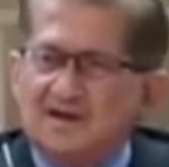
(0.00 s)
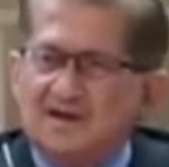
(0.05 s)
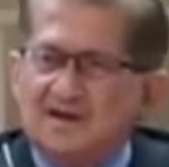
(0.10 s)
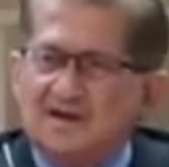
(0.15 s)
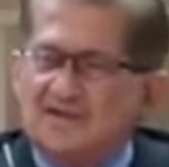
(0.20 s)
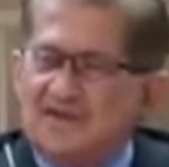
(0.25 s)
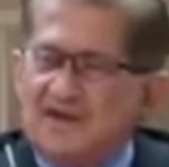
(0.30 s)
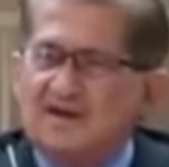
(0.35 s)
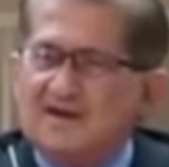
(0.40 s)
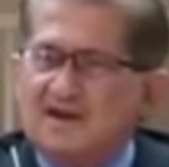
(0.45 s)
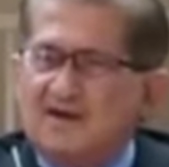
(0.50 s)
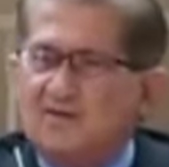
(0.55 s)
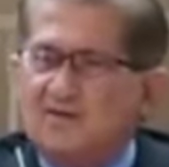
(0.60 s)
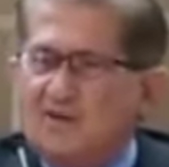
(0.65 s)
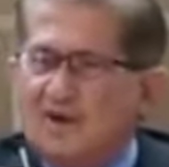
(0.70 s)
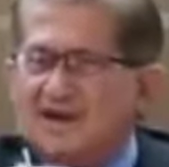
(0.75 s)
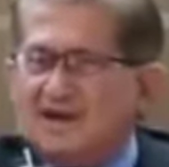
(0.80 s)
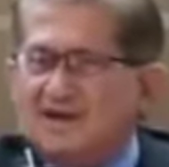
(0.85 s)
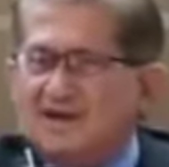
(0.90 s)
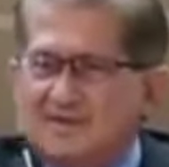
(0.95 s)
Then
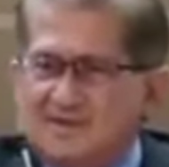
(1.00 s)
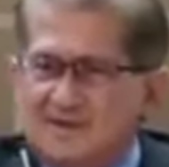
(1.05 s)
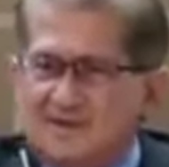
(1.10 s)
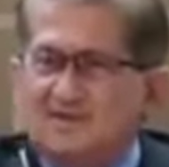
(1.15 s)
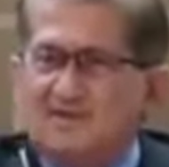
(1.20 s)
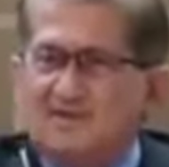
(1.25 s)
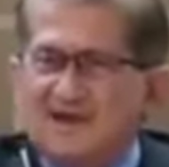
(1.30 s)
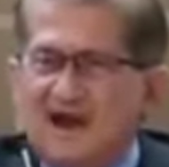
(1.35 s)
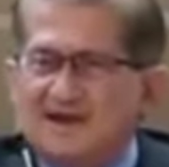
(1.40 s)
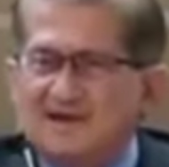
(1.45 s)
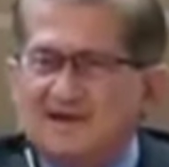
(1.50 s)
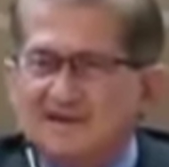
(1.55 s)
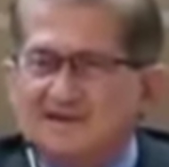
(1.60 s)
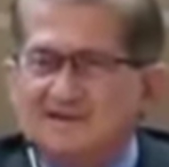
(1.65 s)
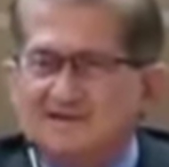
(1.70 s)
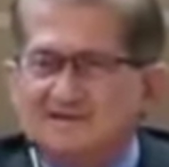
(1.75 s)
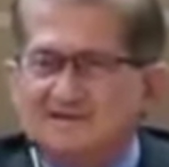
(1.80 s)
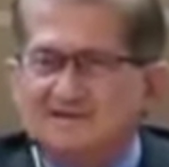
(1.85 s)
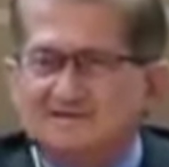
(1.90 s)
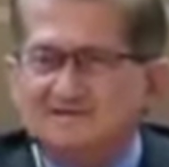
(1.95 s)
when I
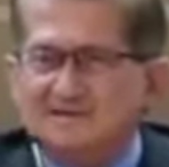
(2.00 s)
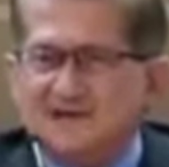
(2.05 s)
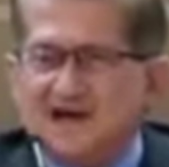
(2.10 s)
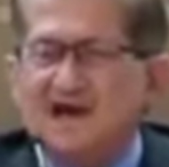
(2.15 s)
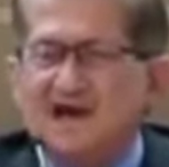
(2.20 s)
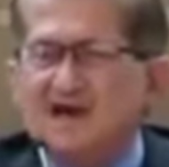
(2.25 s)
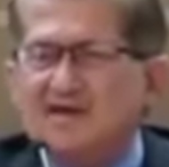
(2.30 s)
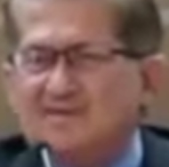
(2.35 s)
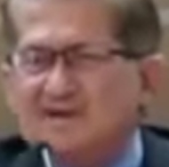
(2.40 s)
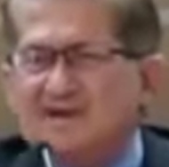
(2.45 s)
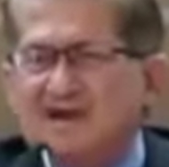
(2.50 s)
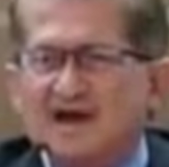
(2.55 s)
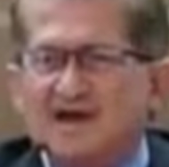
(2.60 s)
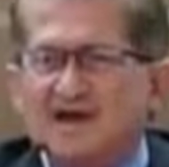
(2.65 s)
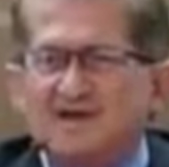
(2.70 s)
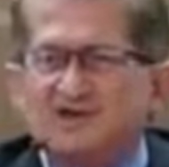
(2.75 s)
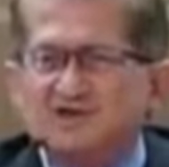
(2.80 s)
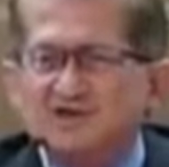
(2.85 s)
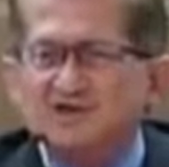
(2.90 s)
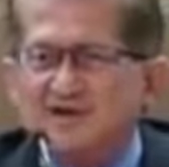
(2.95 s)
came and I
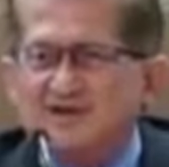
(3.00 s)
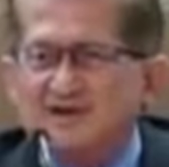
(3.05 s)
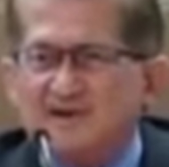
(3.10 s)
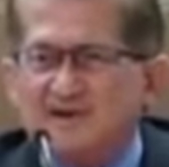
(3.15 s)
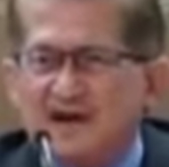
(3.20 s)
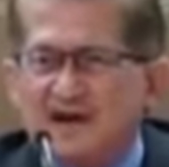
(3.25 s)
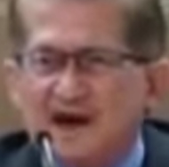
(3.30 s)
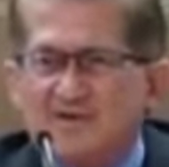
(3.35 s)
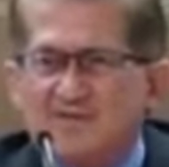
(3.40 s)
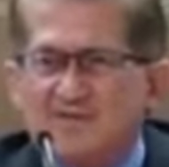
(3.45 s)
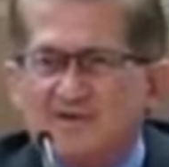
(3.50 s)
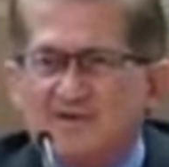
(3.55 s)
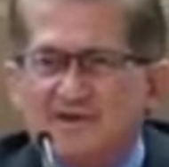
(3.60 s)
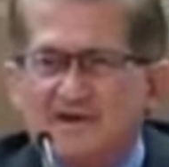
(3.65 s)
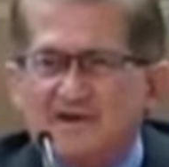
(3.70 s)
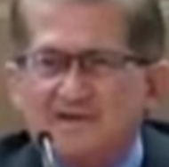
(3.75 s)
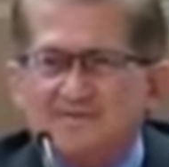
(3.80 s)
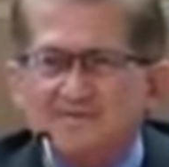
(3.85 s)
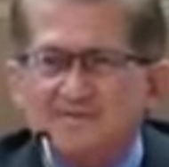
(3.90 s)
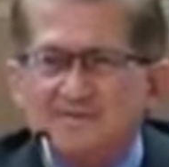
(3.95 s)
enjoy the time with
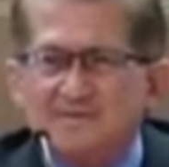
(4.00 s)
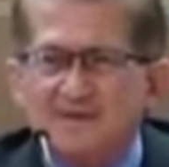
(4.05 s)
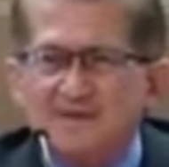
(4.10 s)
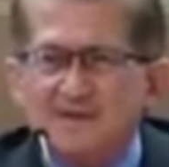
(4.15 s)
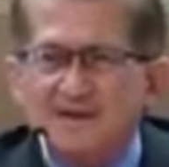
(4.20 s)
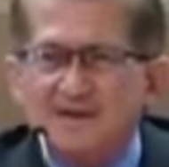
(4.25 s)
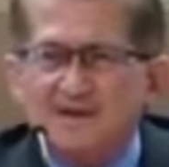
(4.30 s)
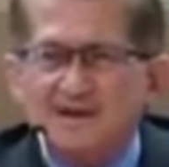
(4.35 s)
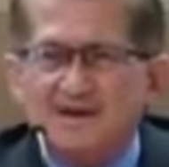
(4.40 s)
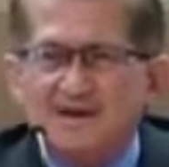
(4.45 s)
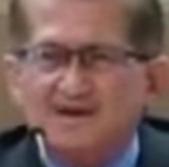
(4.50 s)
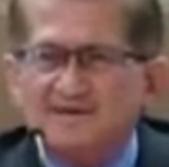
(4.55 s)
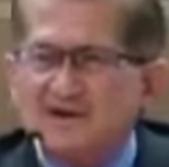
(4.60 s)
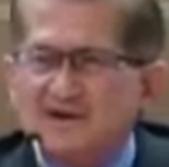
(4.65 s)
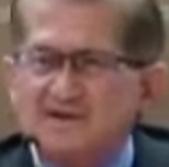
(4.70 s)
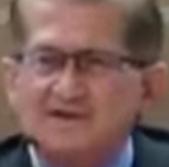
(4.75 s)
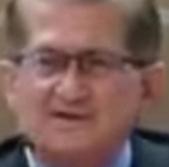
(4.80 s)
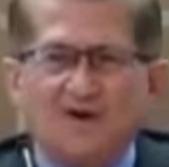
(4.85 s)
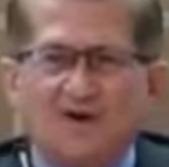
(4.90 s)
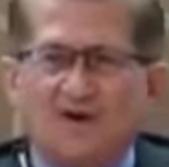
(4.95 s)
him, I say,
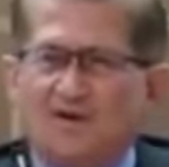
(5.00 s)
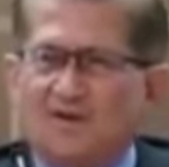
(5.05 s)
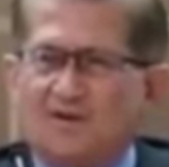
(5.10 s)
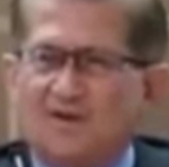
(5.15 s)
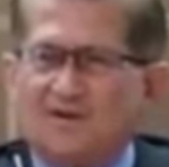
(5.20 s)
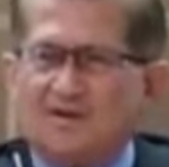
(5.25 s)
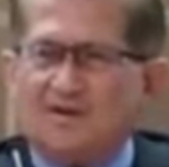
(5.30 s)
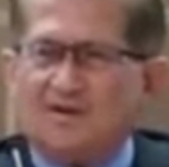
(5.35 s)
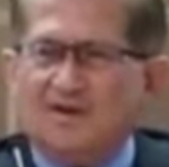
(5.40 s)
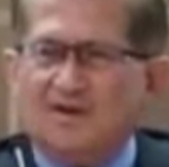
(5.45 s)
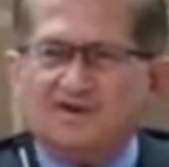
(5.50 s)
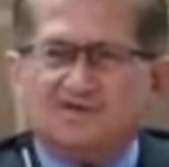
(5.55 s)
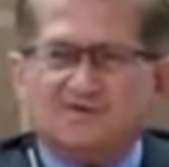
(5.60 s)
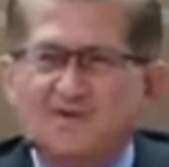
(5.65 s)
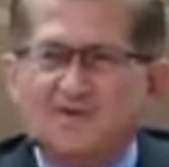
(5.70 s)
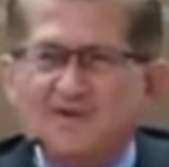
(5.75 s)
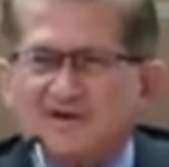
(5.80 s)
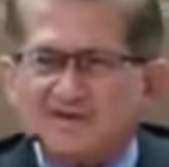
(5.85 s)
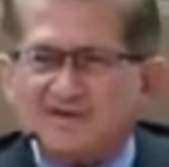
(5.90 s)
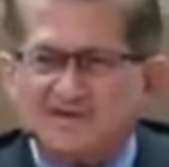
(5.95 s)
no, it's
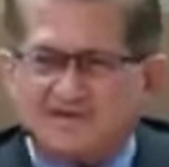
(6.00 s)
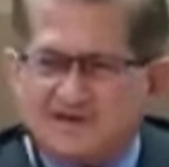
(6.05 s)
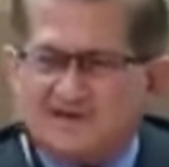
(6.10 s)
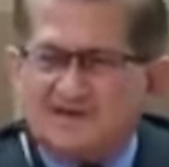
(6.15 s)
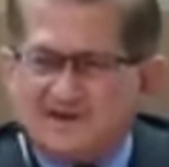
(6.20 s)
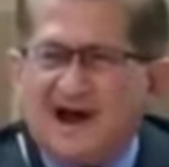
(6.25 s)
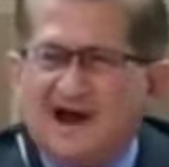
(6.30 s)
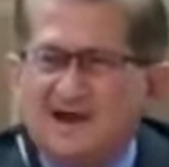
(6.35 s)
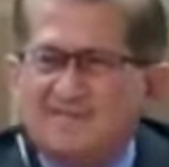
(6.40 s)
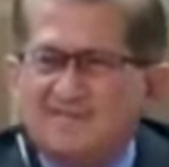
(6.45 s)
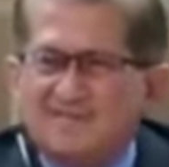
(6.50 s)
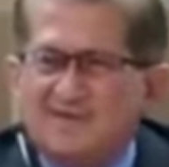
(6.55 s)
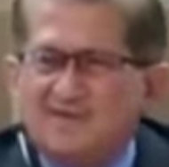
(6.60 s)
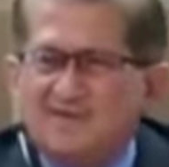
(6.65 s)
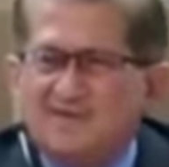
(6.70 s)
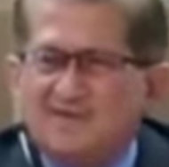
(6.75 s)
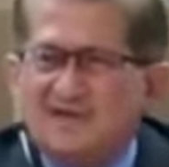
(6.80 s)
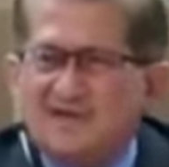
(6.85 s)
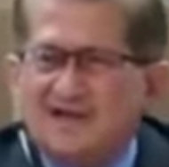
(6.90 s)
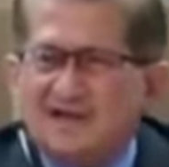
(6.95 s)
worth the time
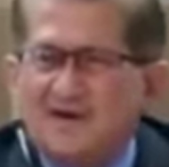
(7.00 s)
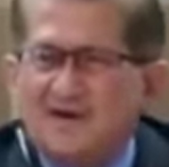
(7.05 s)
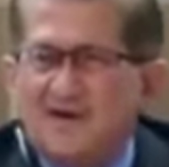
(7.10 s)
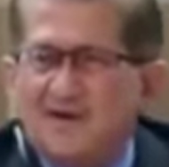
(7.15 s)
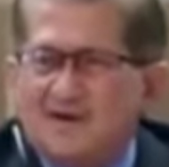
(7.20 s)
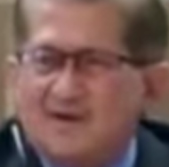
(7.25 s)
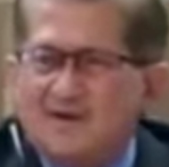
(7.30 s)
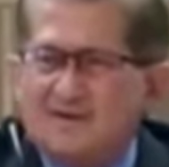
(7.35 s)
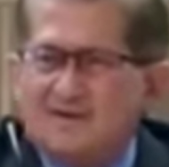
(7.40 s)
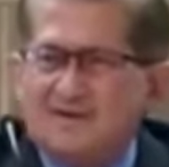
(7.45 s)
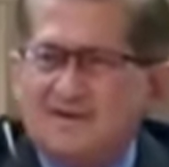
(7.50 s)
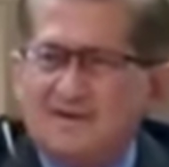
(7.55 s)
with the Lord.